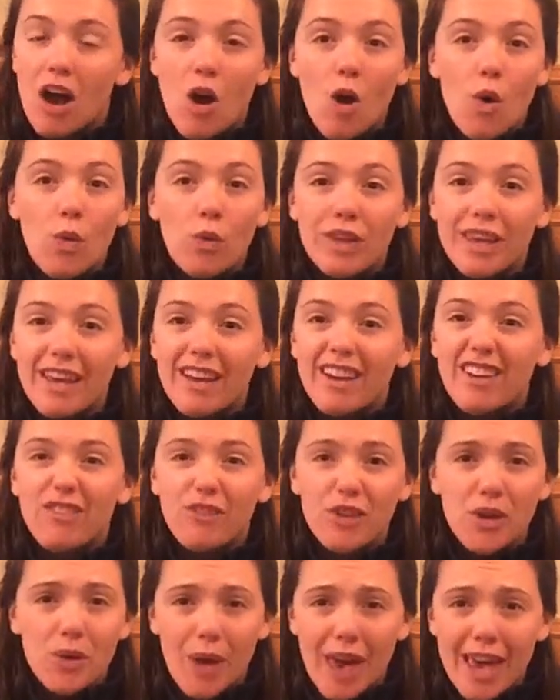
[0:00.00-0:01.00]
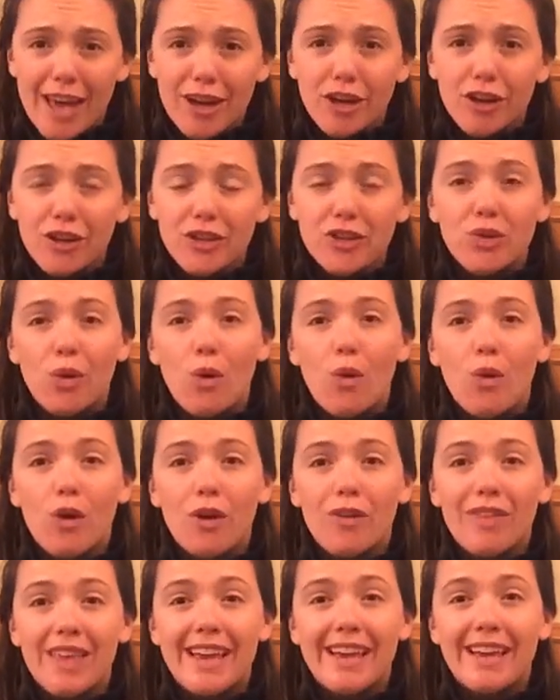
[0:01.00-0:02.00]
only a few acres
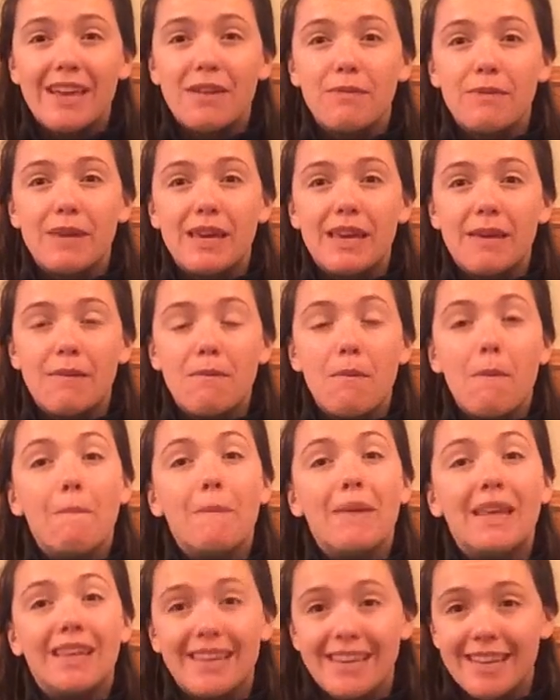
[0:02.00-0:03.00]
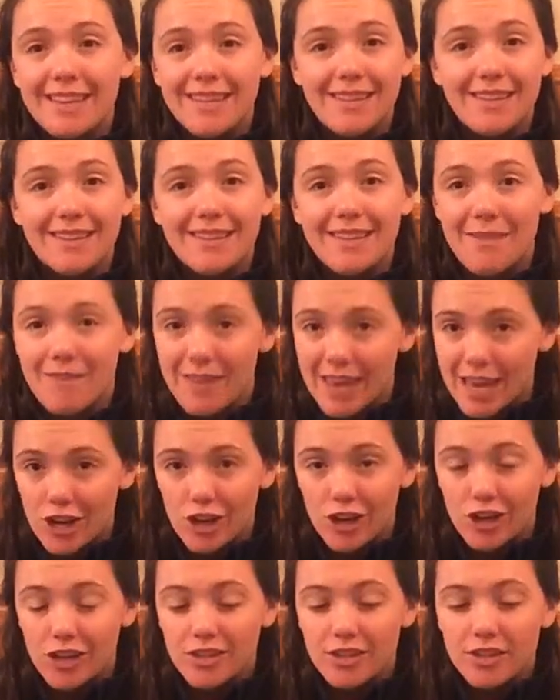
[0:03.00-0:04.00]
or they can be millions of
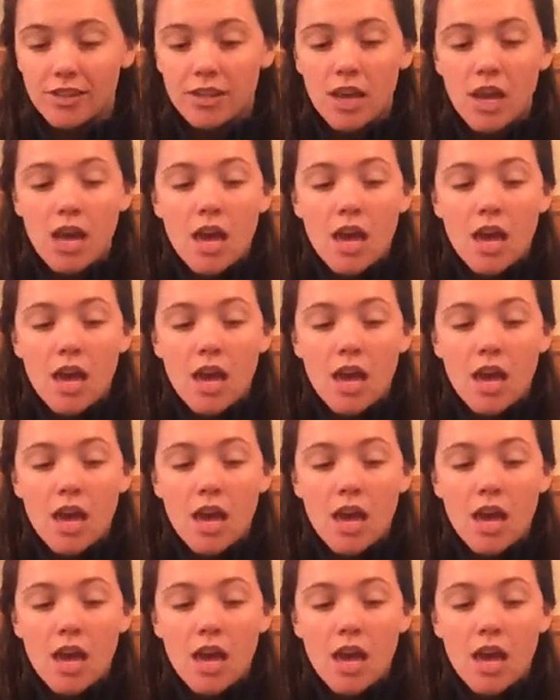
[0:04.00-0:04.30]
acres.